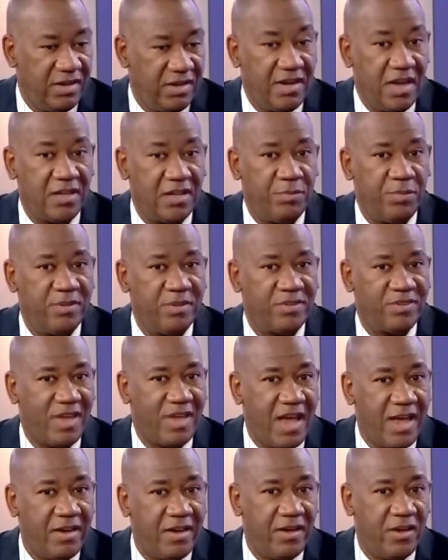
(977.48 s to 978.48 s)
It has been
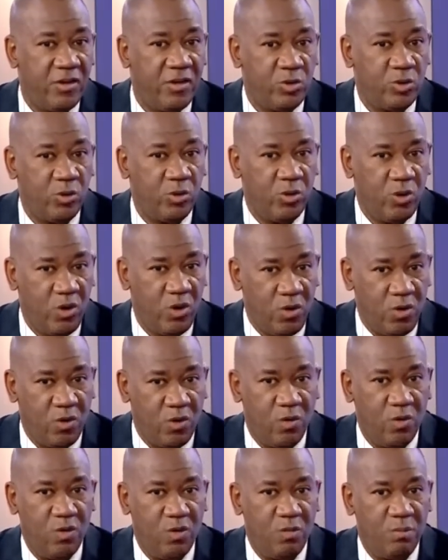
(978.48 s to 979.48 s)
signed into
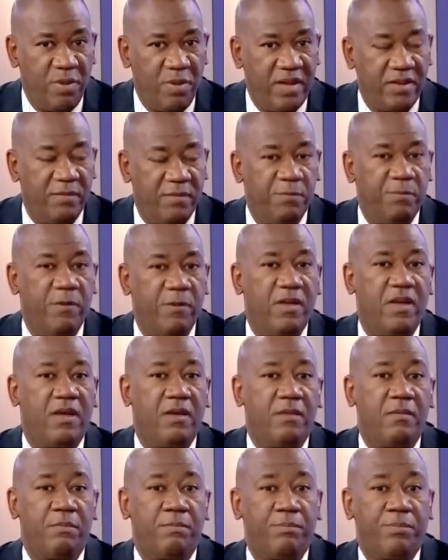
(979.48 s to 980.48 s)
law by
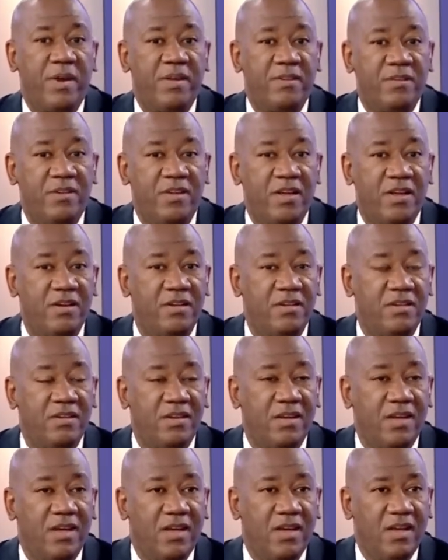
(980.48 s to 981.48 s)
the
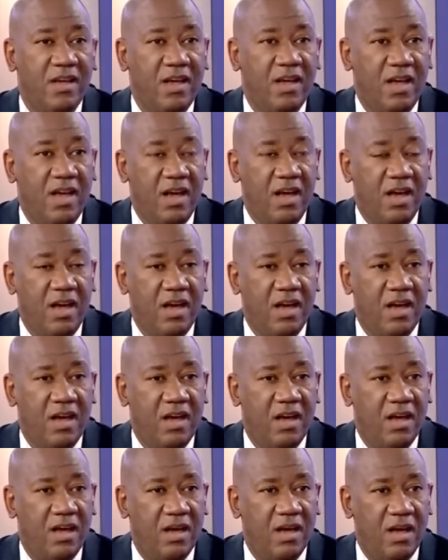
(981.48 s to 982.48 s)
President,
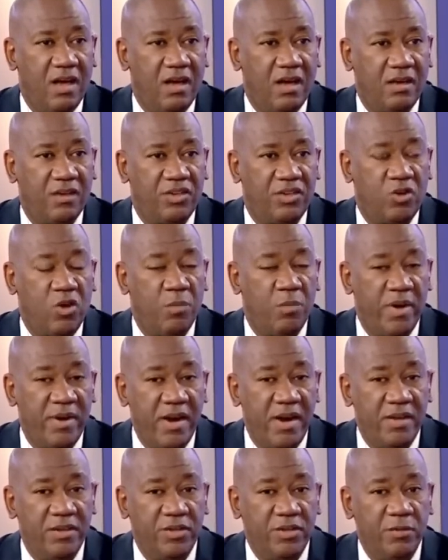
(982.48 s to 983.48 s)

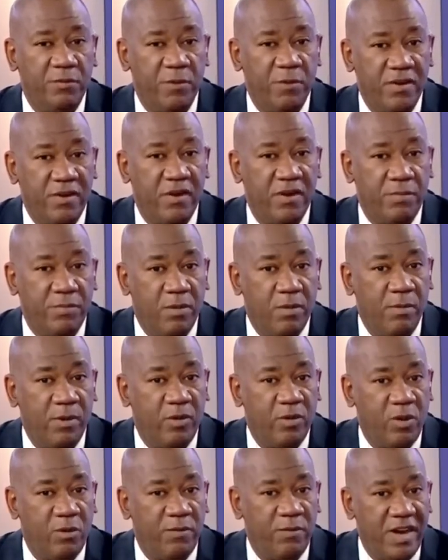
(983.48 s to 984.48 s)
Commander-in-Chief Federal
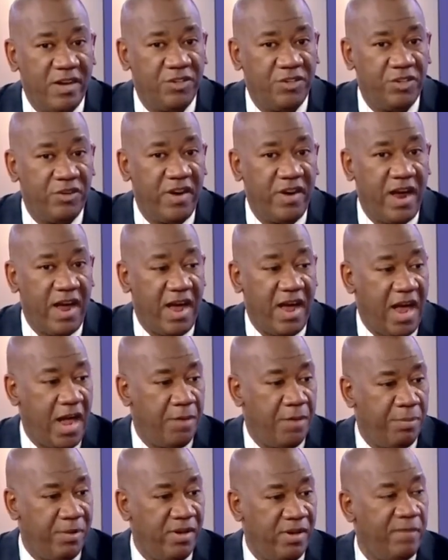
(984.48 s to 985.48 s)
Republic of Nigeria.
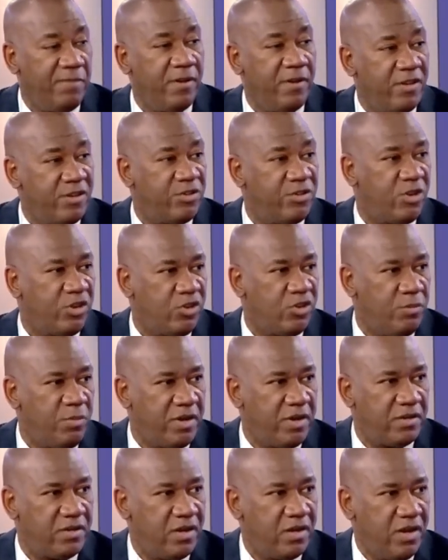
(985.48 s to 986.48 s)
I believe in this
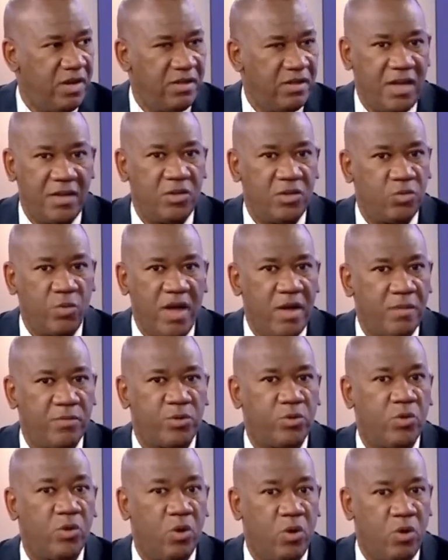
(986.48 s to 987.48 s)
document. That is why
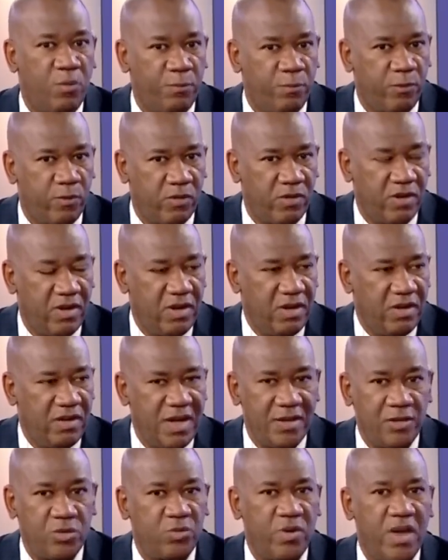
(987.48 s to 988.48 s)
I'm so lawful.
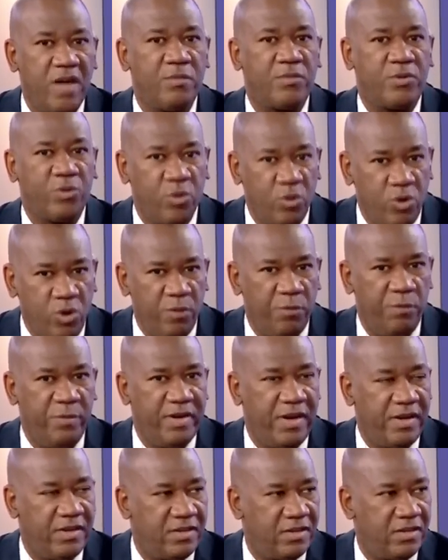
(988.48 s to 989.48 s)
That is why I'm so
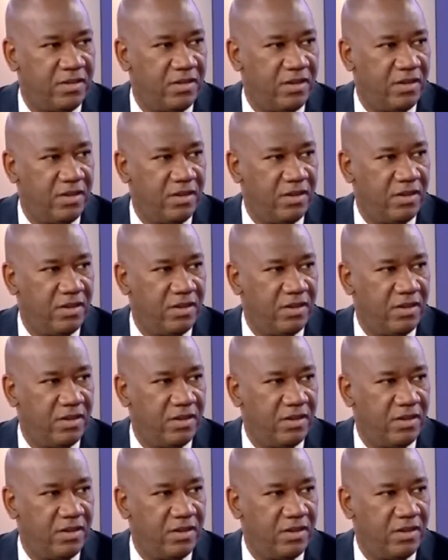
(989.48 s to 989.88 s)
confident.